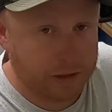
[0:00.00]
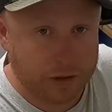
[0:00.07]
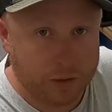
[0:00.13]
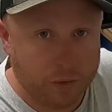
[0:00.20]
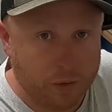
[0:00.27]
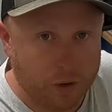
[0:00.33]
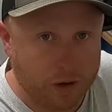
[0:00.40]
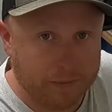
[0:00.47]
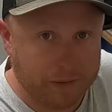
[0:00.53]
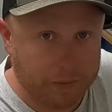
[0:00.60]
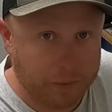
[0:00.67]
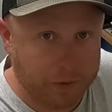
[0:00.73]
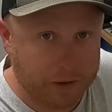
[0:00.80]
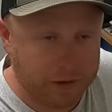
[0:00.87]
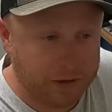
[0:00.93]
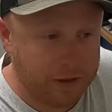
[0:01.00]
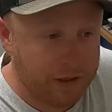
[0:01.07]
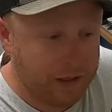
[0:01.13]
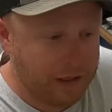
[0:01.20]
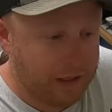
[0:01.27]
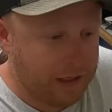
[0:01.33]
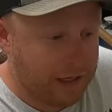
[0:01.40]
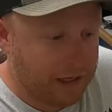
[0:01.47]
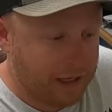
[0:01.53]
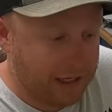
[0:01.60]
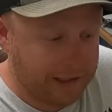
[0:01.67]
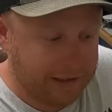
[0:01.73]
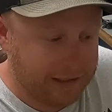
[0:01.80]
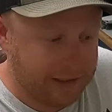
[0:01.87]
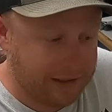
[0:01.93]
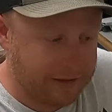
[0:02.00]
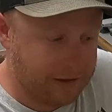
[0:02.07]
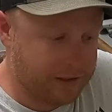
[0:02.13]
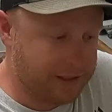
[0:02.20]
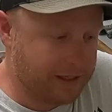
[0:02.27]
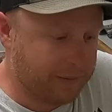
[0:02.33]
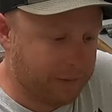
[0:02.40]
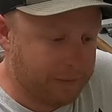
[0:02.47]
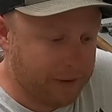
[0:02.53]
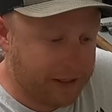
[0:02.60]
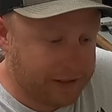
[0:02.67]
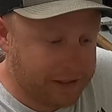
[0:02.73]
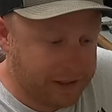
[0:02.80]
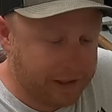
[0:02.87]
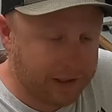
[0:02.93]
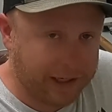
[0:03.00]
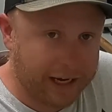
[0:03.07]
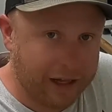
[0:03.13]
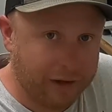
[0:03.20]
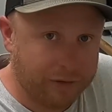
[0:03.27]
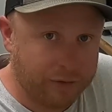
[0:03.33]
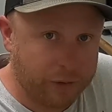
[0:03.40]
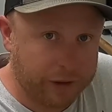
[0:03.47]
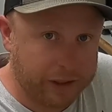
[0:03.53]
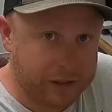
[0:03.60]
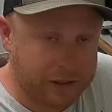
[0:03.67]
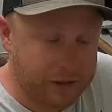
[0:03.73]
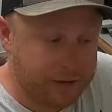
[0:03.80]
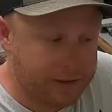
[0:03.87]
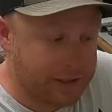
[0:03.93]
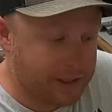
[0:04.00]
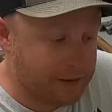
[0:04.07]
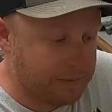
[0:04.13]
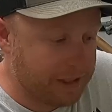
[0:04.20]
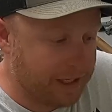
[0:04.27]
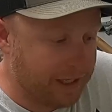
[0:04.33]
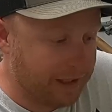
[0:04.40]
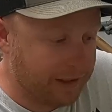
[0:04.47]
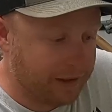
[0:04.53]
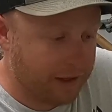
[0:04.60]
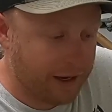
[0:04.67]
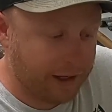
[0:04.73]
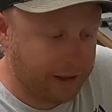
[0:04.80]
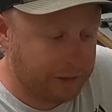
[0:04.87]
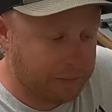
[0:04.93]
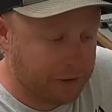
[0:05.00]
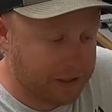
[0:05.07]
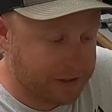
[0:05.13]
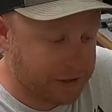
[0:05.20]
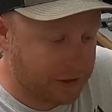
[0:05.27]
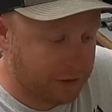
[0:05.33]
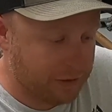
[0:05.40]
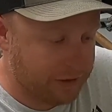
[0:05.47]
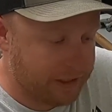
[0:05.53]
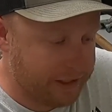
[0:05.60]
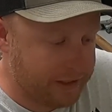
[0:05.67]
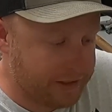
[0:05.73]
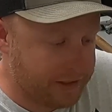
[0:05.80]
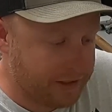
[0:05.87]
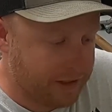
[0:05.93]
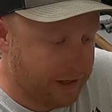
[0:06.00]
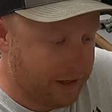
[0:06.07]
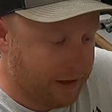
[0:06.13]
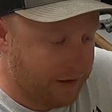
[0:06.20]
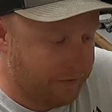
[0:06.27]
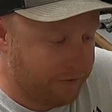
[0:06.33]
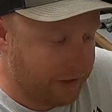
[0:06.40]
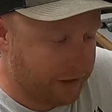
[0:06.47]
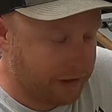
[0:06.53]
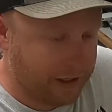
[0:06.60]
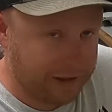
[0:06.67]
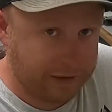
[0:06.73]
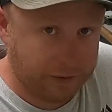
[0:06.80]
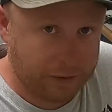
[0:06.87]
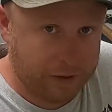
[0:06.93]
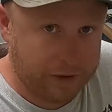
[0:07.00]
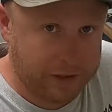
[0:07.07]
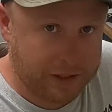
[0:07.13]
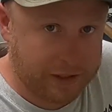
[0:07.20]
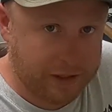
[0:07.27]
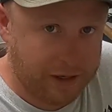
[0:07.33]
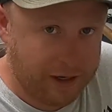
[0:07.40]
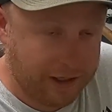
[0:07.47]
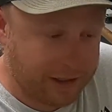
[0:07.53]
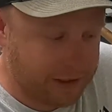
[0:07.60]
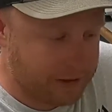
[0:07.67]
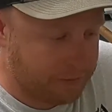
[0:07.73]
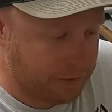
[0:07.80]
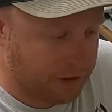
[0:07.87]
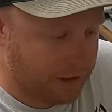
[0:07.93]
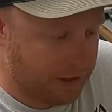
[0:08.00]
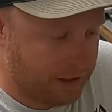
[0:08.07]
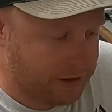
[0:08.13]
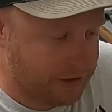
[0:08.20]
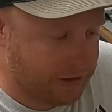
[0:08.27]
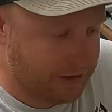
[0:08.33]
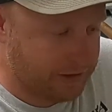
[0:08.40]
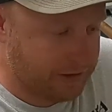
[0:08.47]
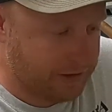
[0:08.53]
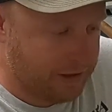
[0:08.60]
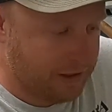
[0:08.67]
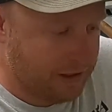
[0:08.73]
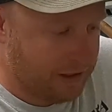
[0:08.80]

a little warm, and we're heading into the summer months here in California, so it's going to be getting one hundred plus degrees. Figured I'd throw this on as a precaution,